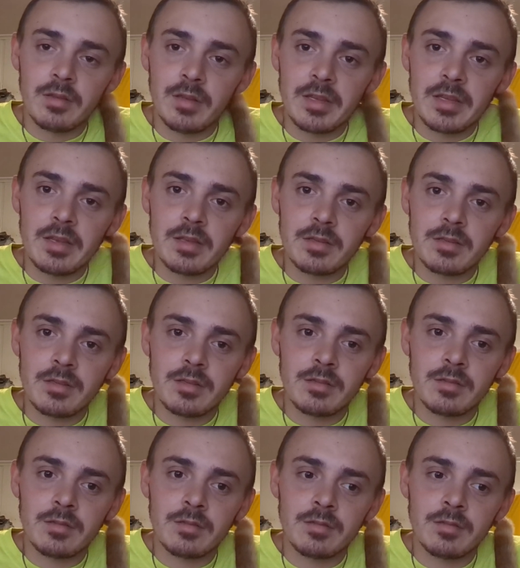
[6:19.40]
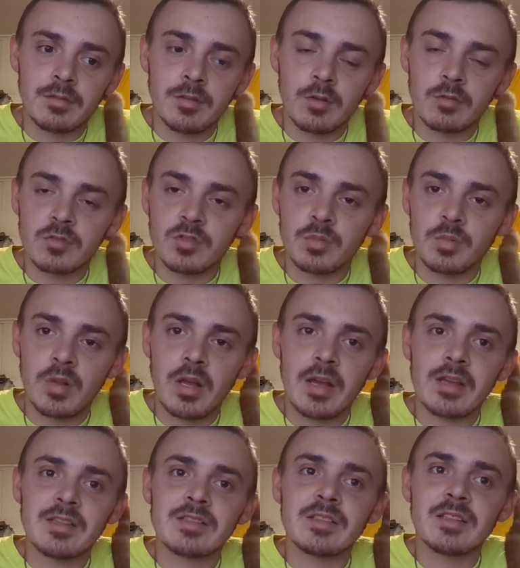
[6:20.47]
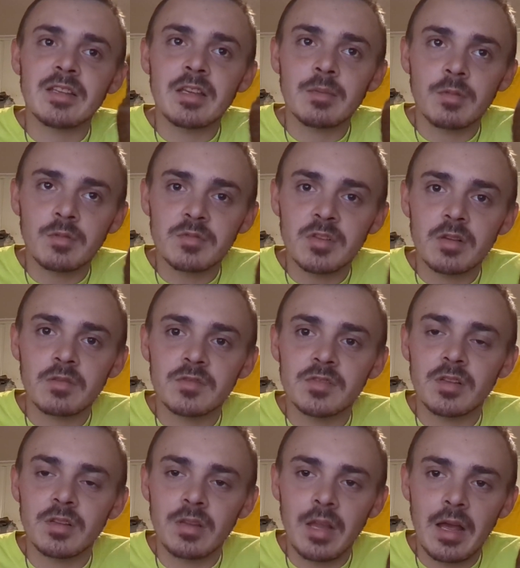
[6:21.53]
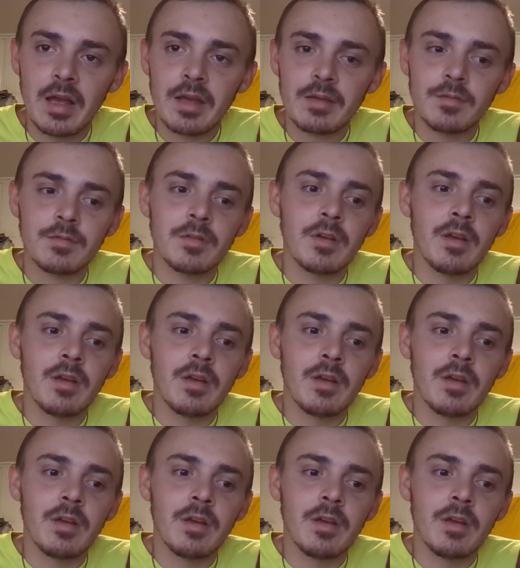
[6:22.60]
they get, you know, supplies to keep themselves alive,